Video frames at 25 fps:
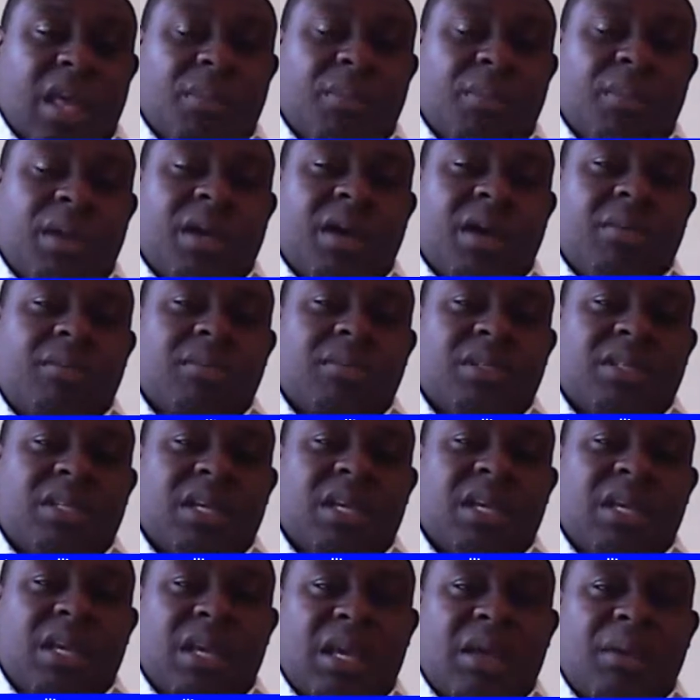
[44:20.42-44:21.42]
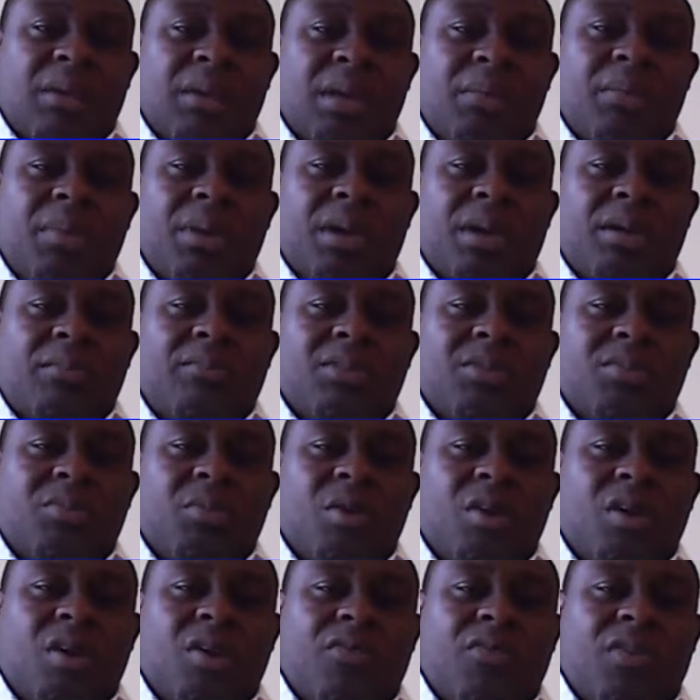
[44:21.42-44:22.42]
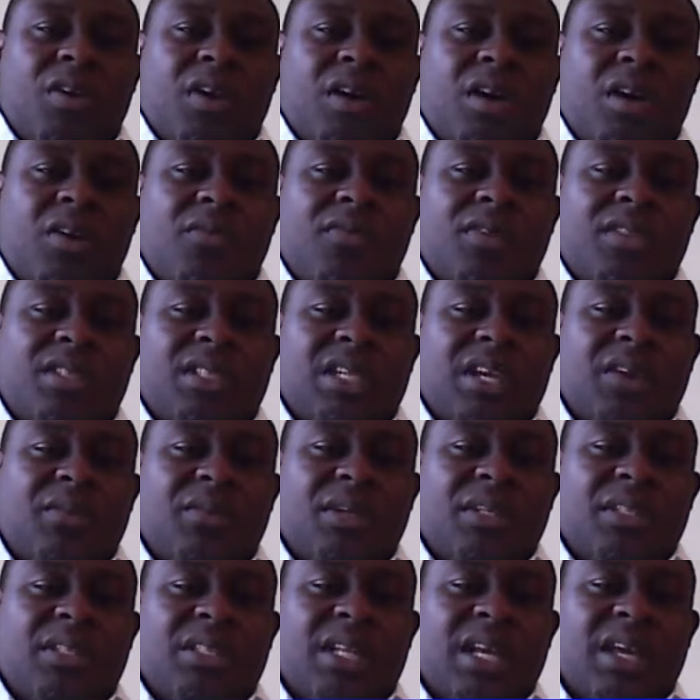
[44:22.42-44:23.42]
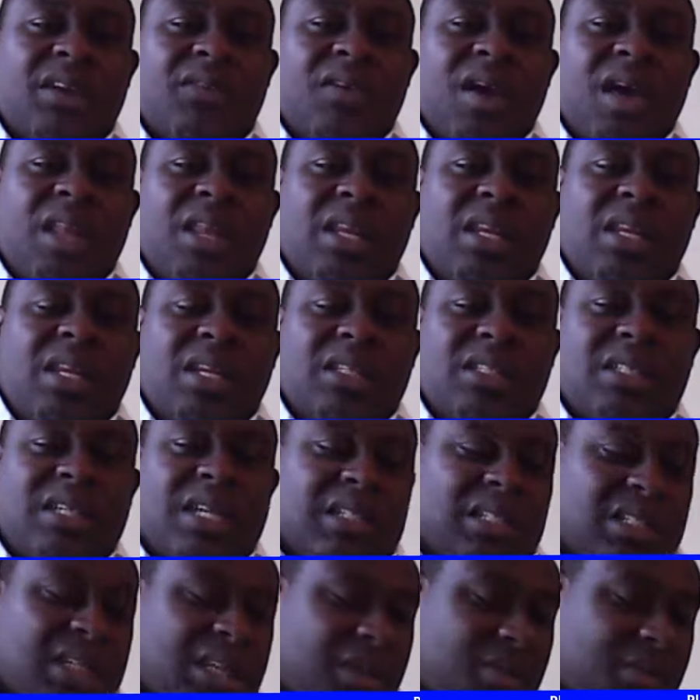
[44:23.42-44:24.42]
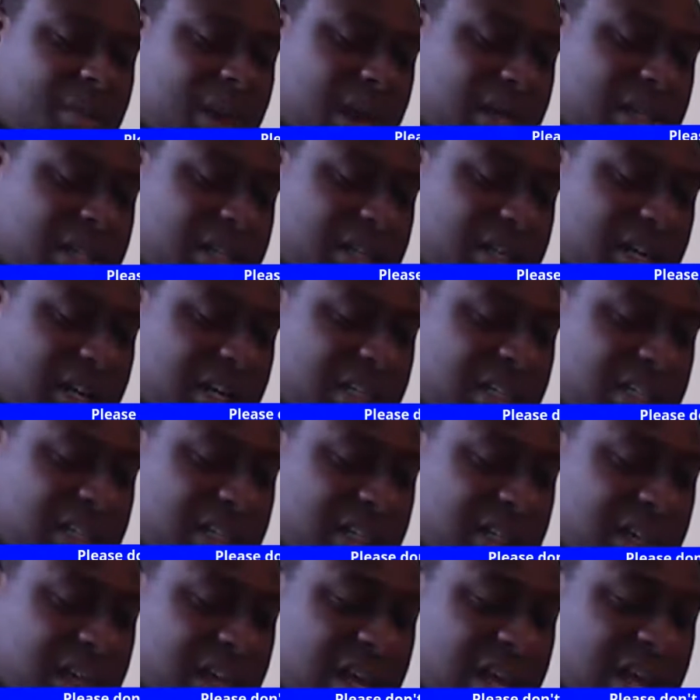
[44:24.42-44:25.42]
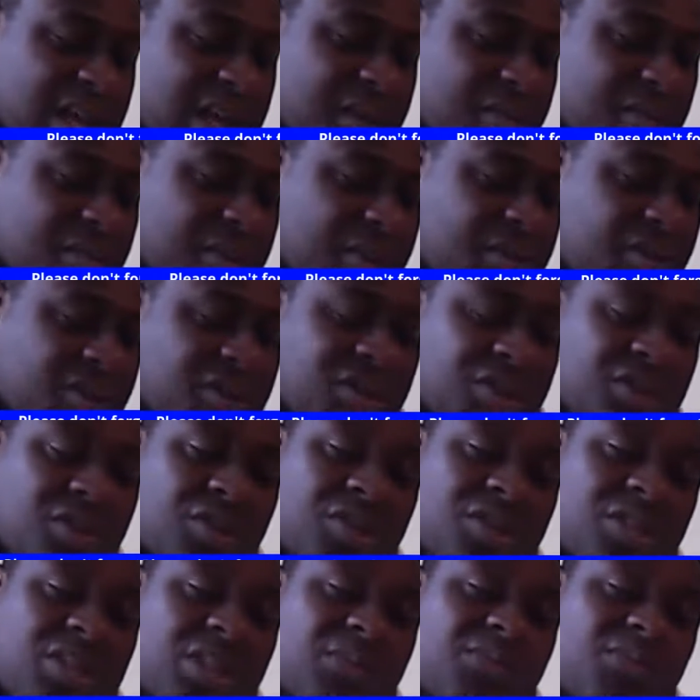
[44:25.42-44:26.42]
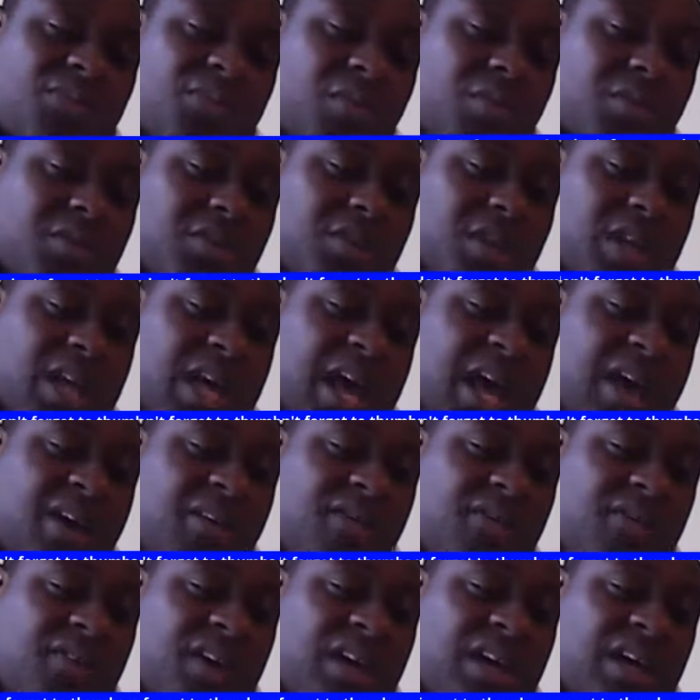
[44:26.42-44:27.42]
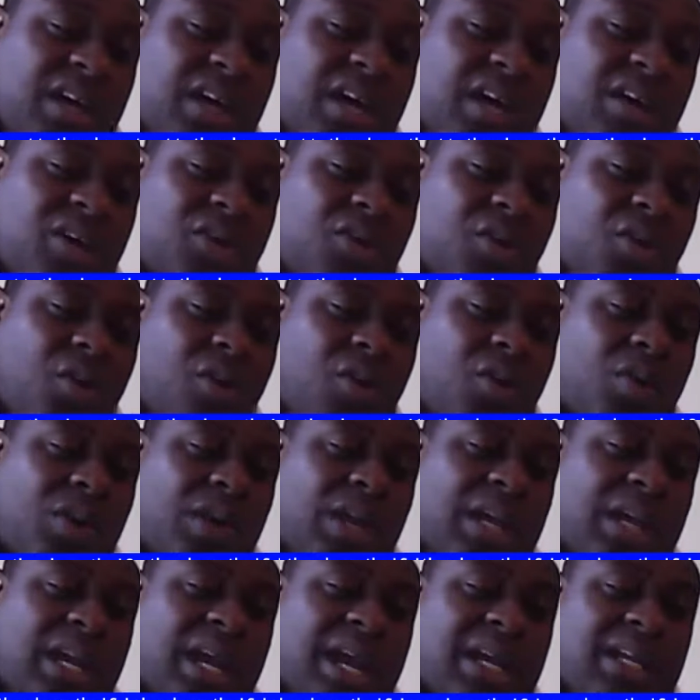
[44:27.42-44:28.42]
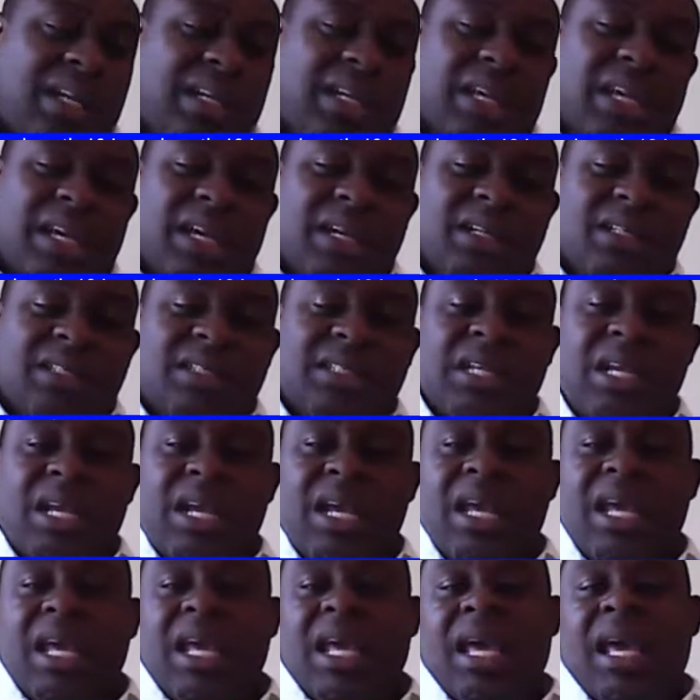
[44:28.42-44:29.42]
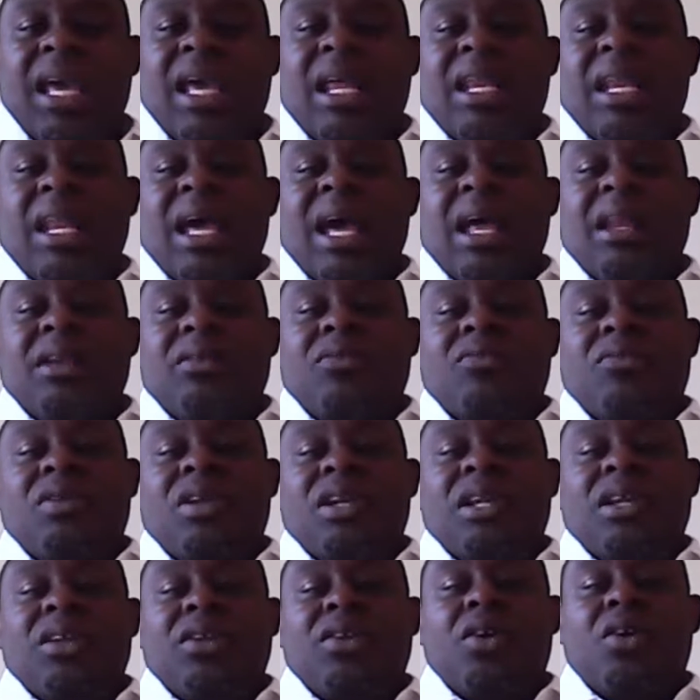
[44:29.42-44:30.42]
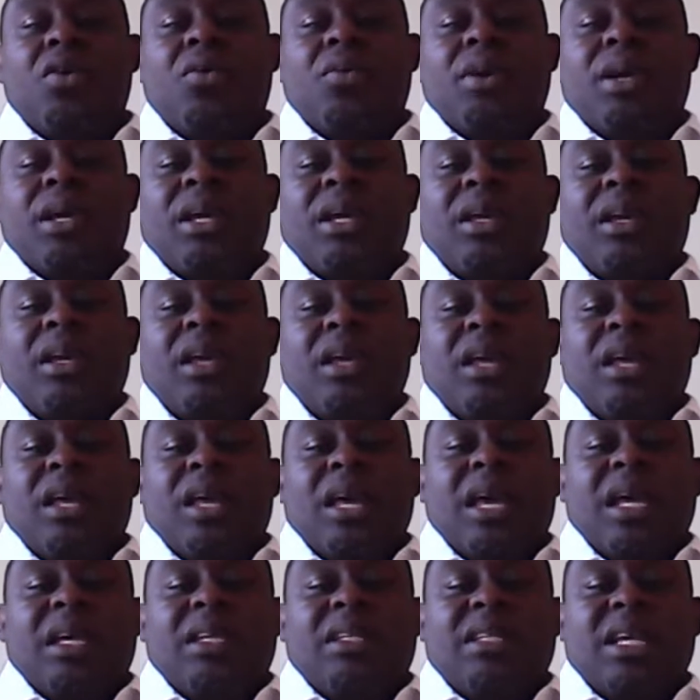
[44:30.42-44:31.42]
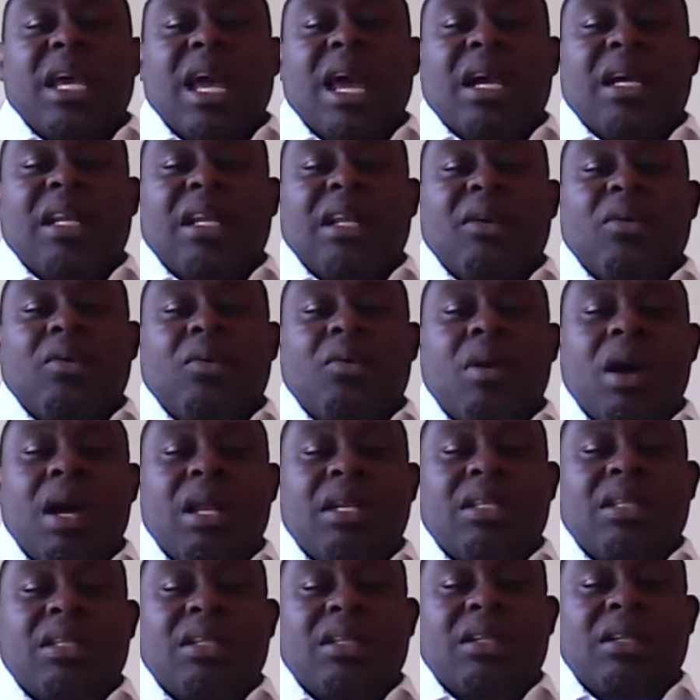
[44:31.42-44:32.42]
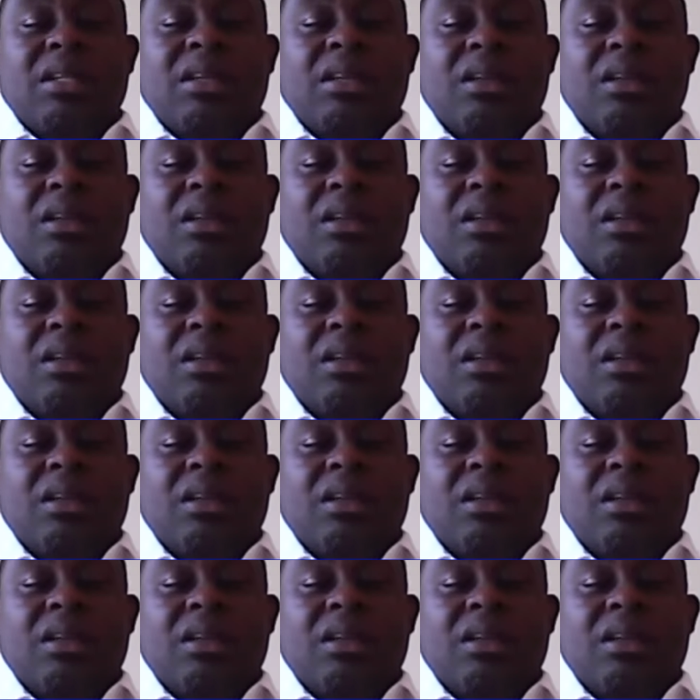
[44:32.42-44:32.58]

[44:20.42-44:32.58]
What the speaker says: it becomes more of a serious thing rather than just an imagination, because some folks will have a goal and ideas and not really knowing exactly what's